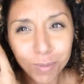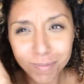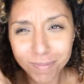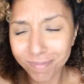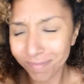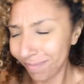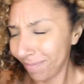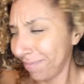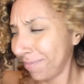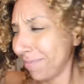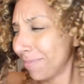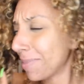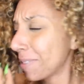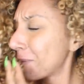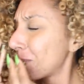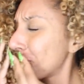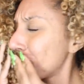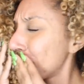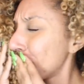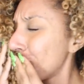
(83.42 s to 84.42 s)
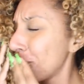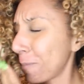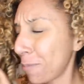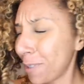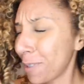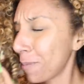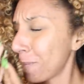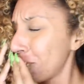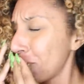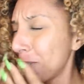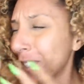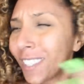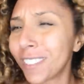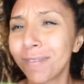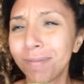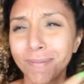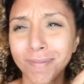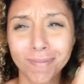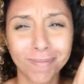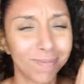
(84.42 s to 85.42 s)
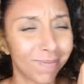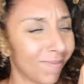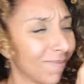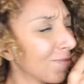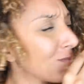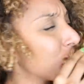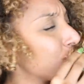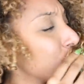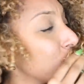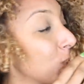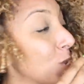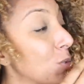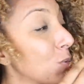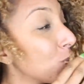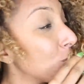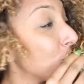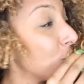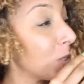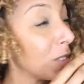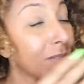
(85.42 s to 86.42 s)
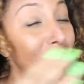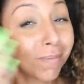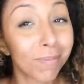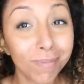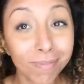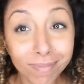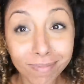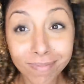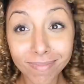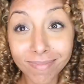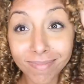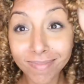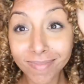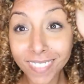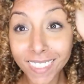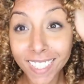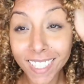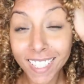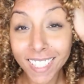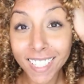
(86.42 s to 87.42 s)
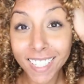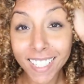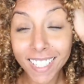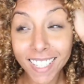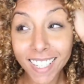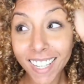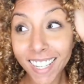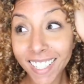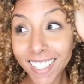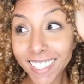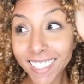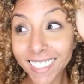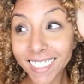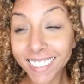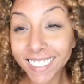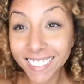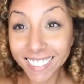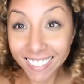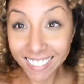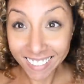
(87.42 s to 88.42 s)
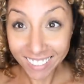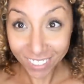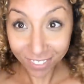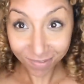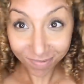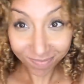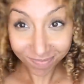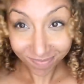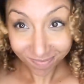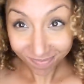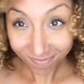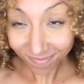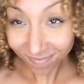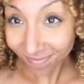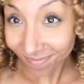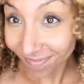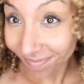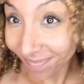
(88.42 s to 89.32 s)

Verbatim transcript: has come. I have to say goodbye to my curls. I kind of get like separation anxiety, but let's do